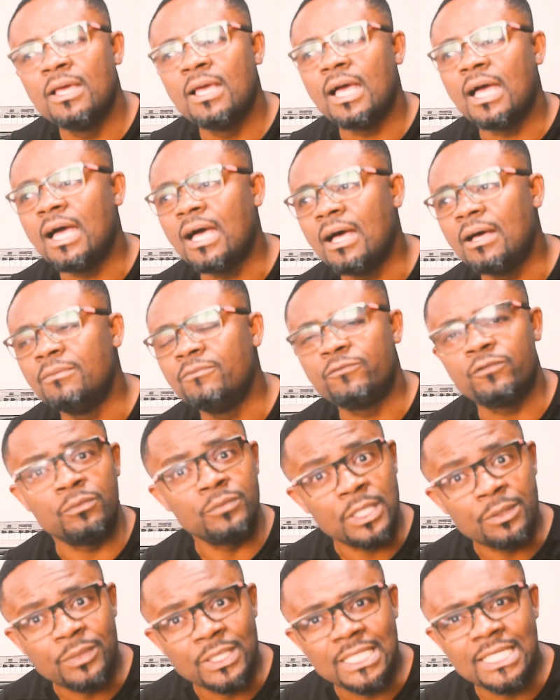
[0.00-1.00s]

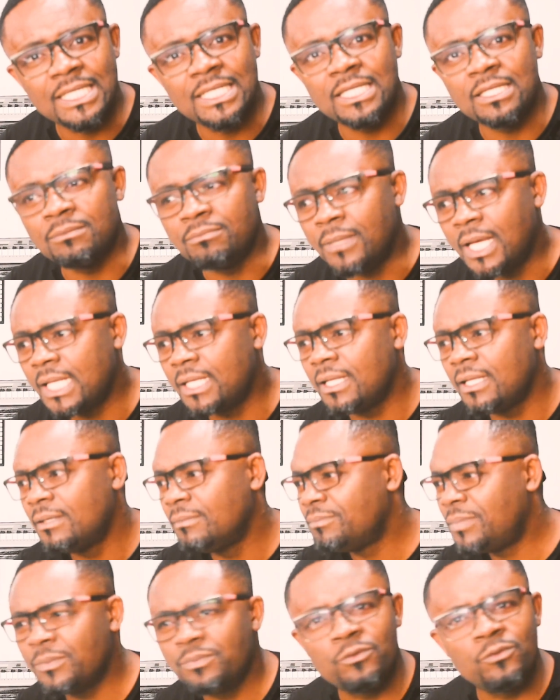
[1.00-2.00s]
from the beginning, but
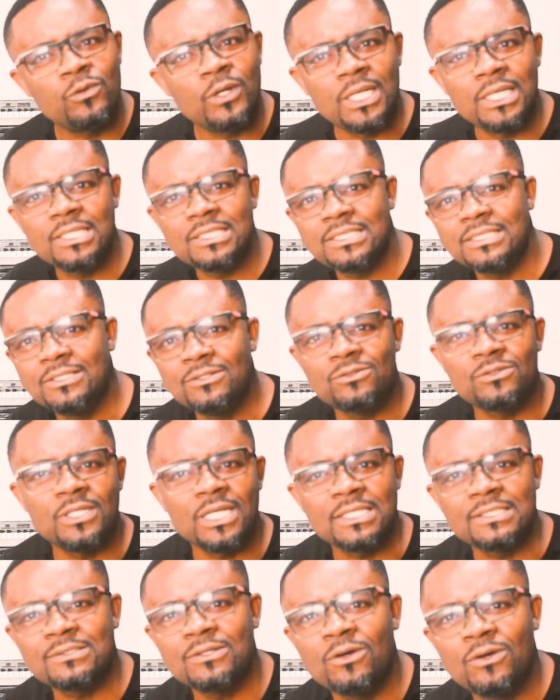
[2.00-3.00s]
people were listening to
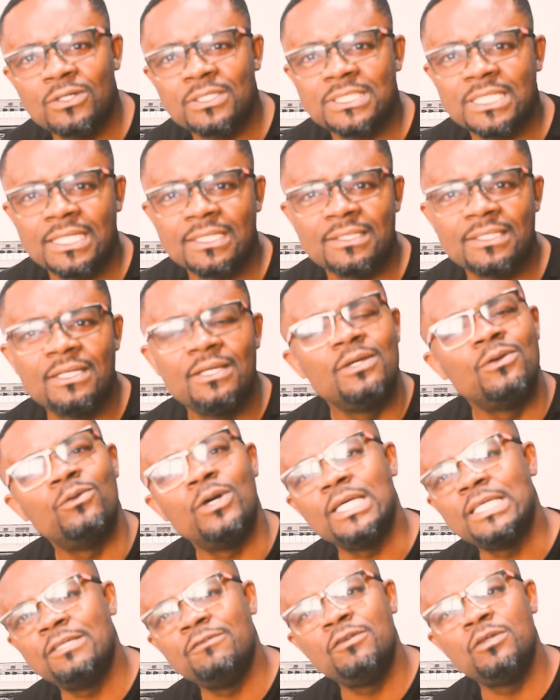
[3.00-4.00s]
the songs and
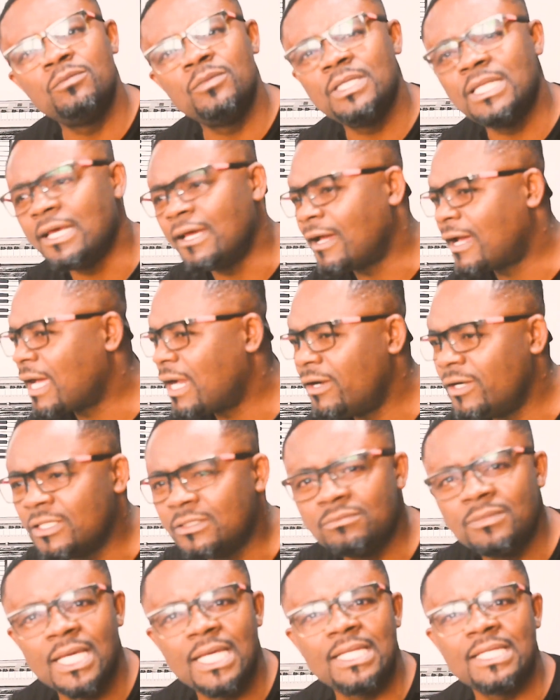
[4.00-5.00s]
were giving me the
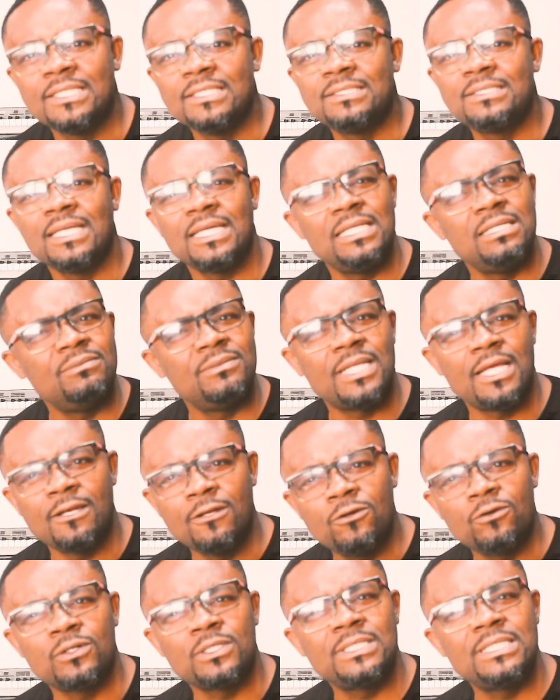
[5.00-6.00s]
encouragement and telling that,
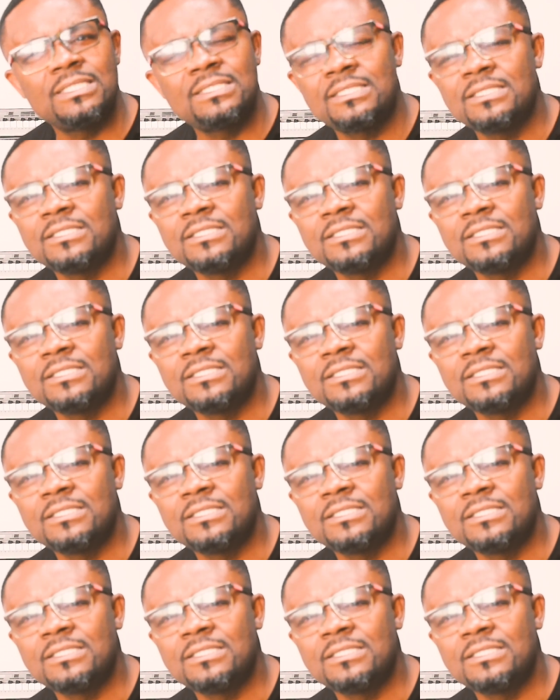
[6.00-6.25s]
look, this